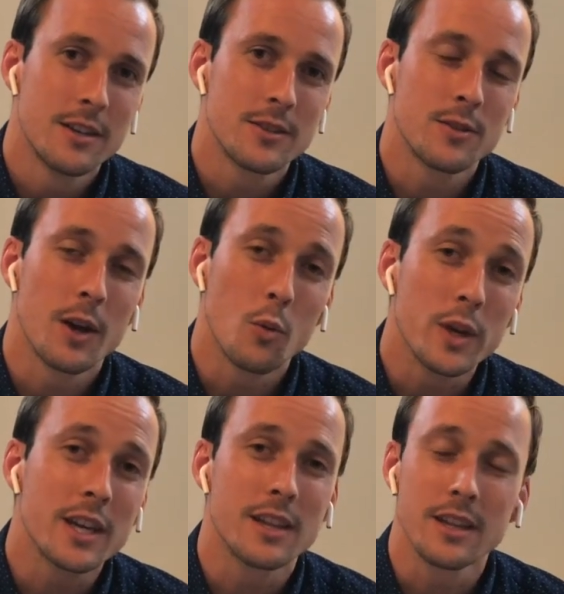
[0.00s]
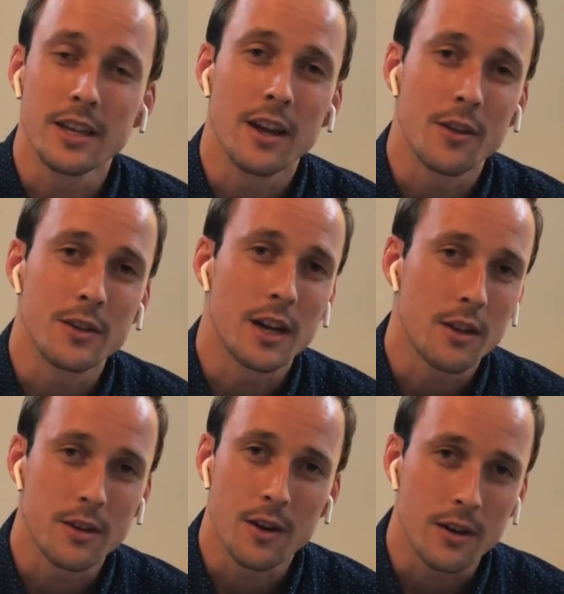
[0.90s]
so that we can lead others out
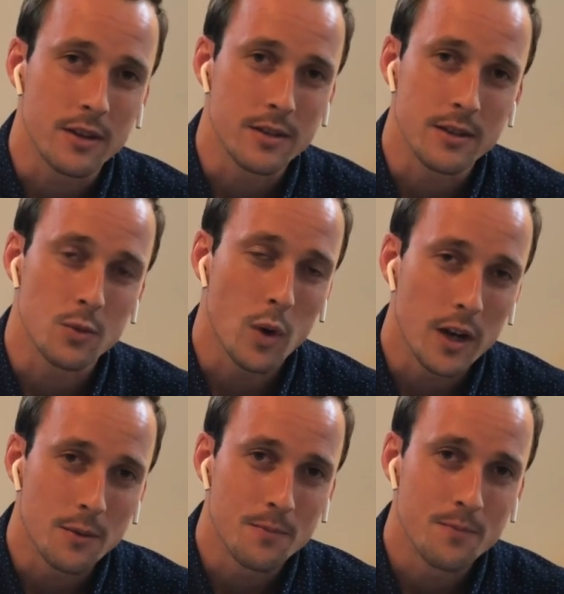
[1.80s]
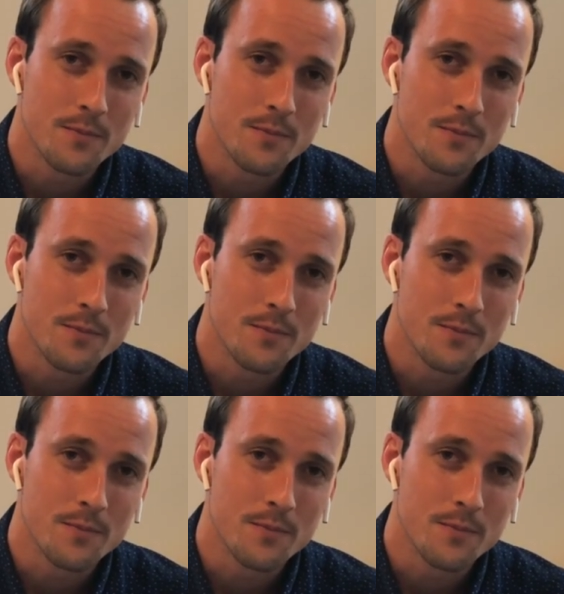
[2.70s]
of the darkness as well.